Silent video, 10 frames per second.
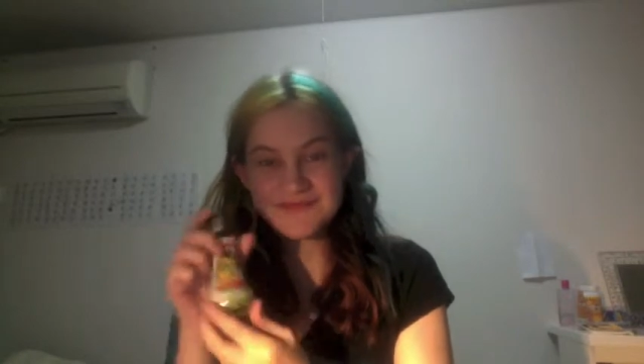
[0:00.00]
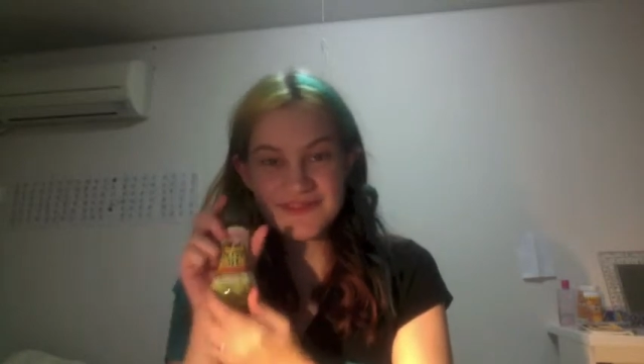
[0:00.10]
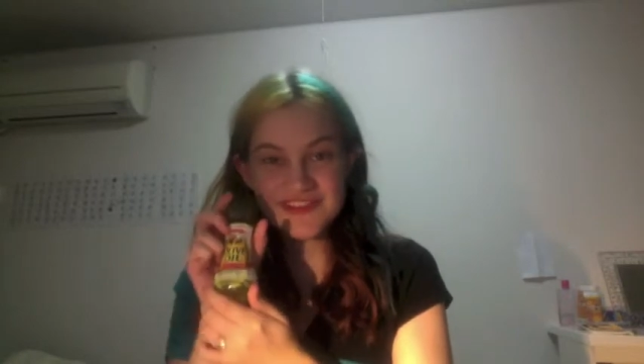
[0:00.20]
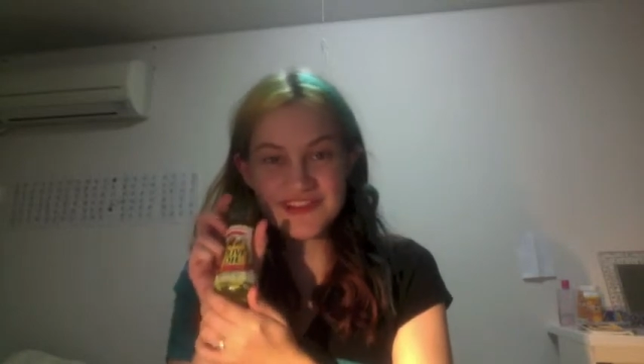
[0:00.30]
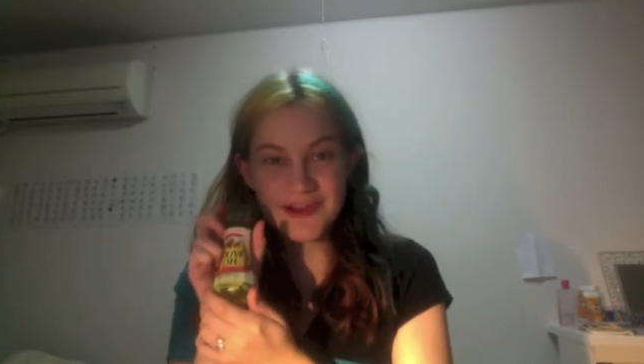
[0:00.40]

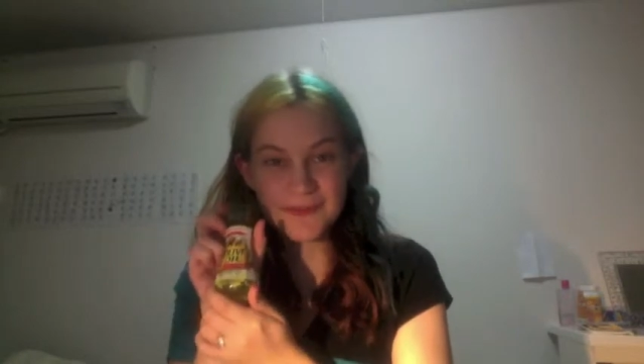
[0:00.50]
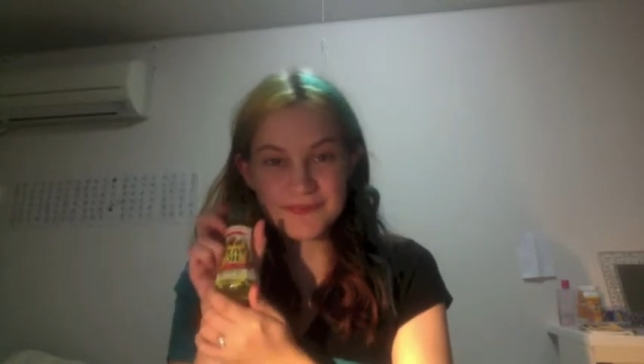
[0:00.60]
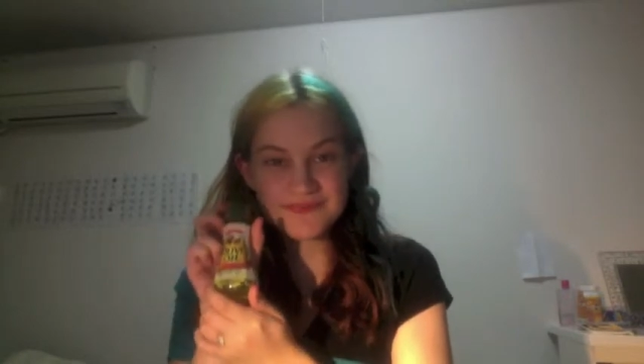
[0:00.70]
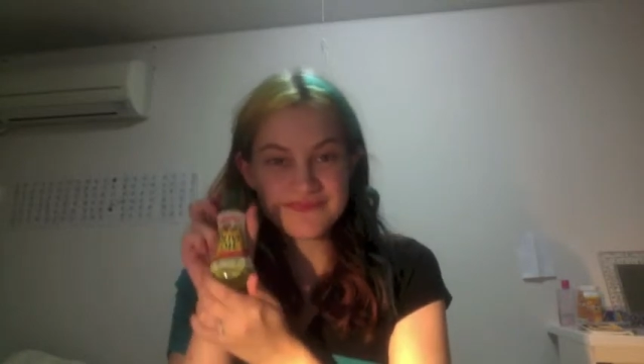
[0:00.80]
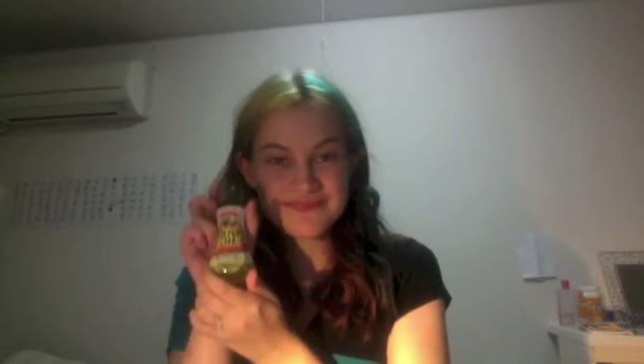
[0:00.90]
So,
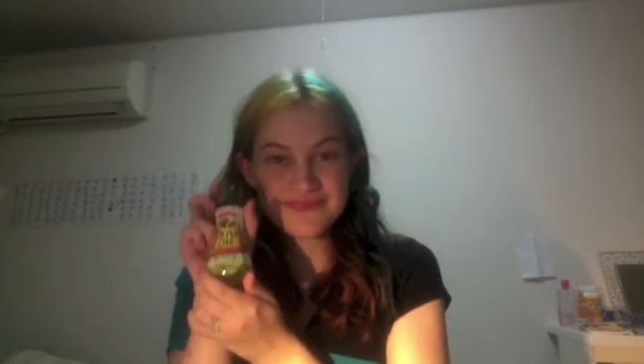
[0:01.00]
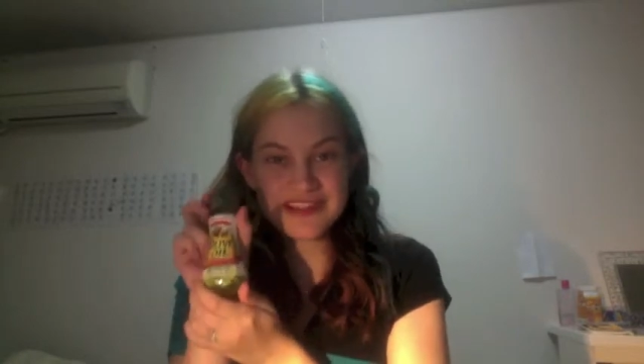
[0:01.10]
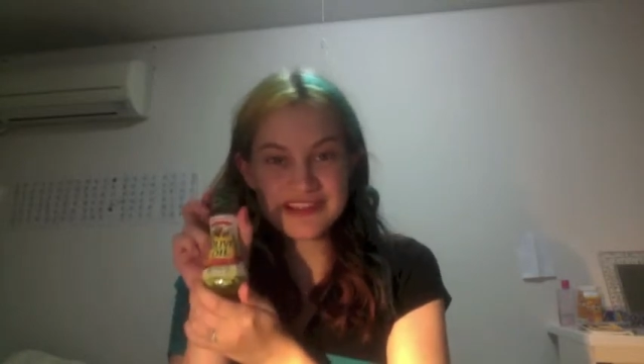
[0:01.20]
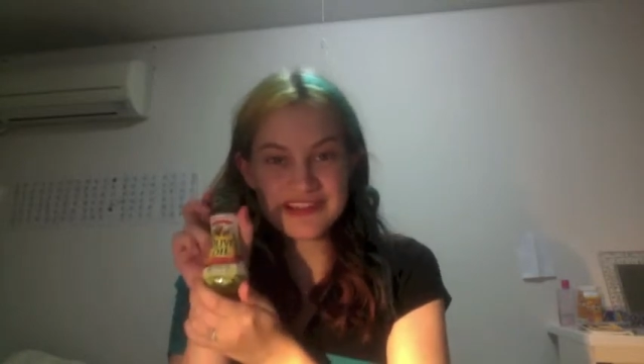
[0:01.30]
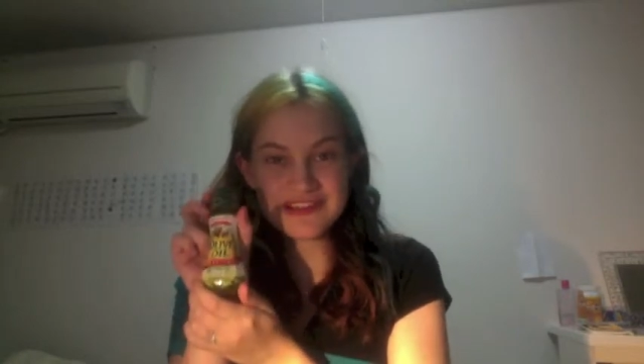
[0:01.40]

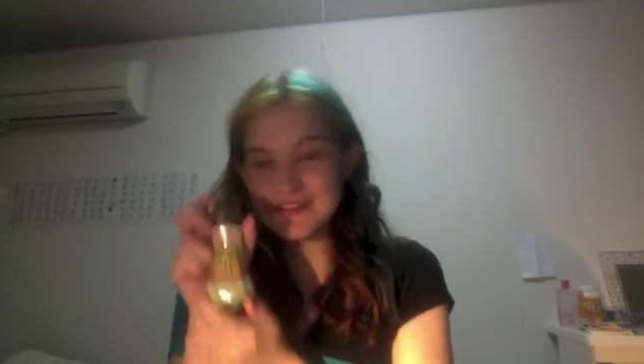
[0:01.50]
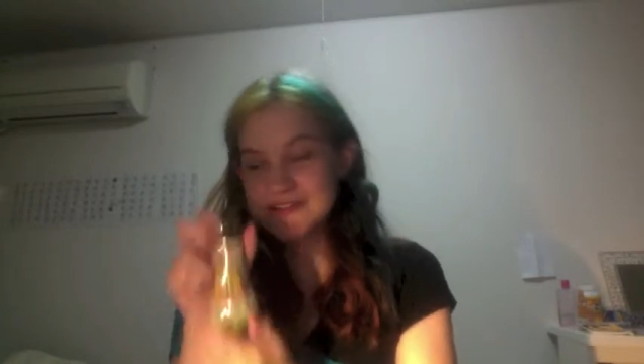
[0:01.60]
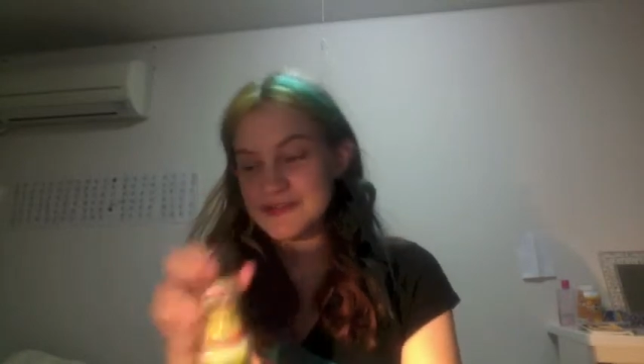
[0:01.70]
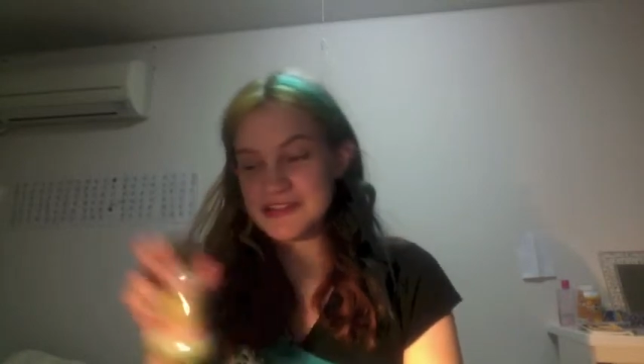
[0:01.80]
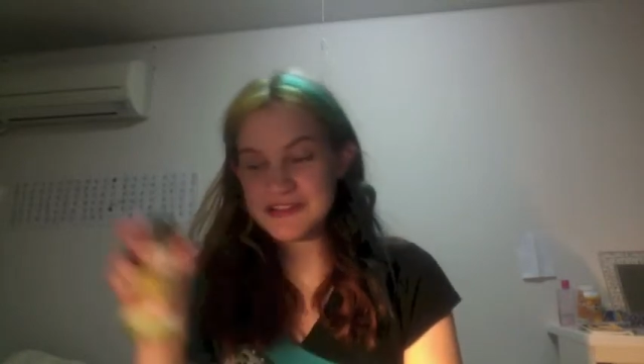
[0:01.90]
here's the olive
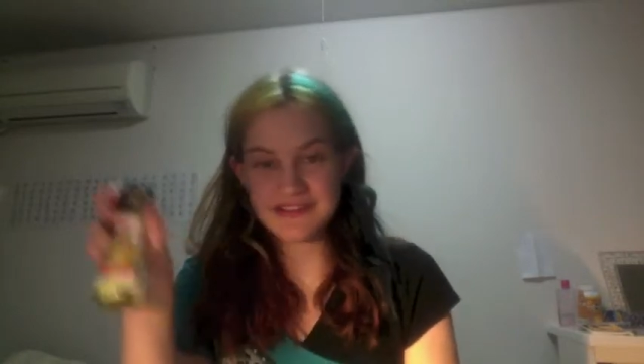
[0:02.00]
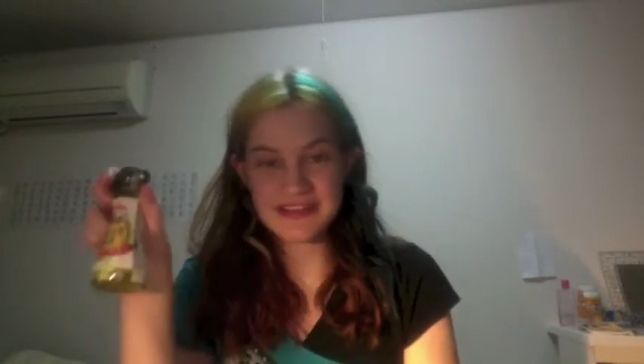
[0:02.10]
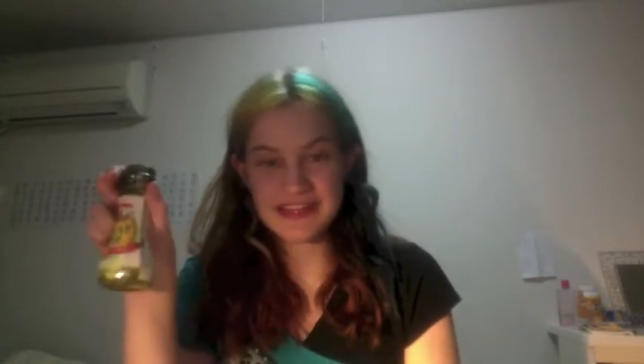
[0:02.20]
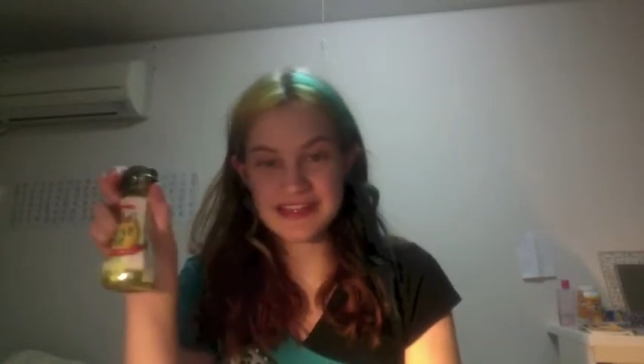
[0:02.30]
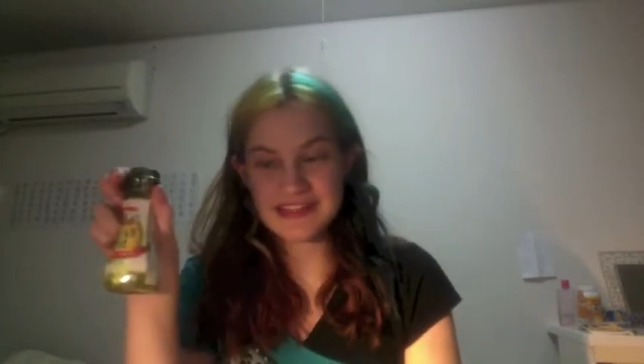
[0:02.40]
oil that
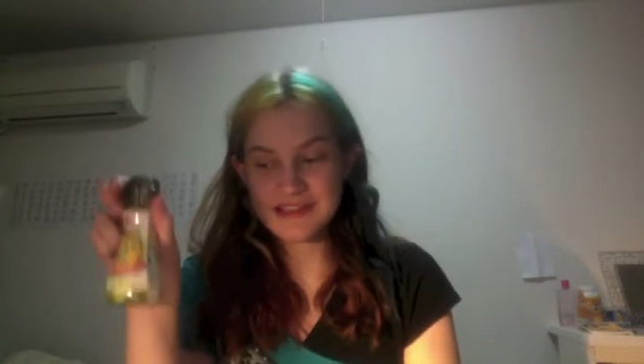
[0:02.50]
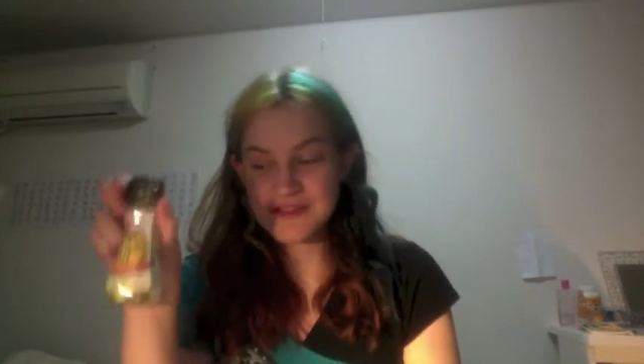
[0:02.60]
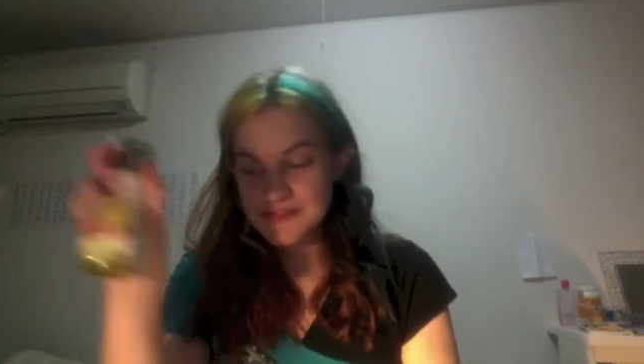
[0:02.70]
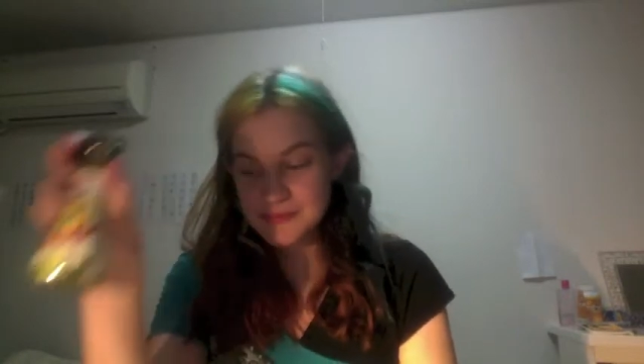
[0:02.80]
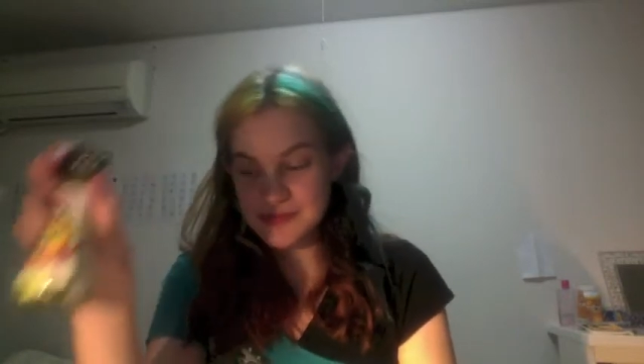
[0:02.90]
I get to
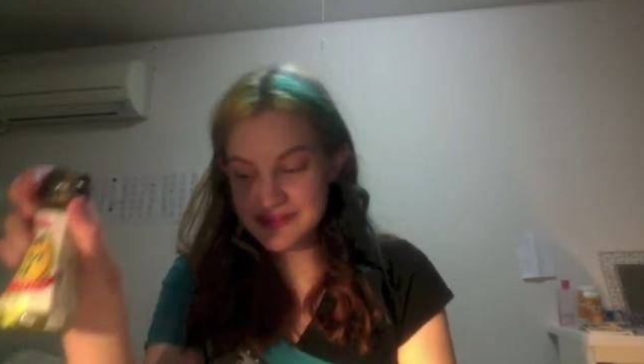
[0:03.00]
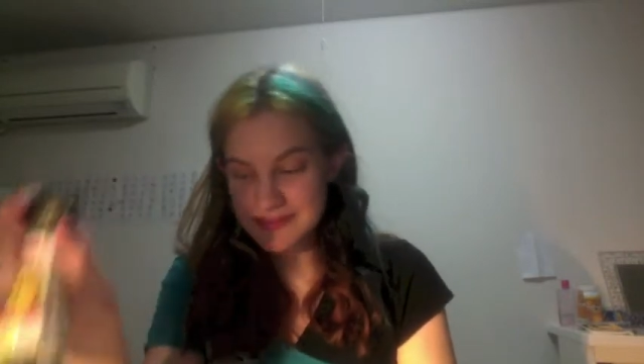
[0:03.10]
use with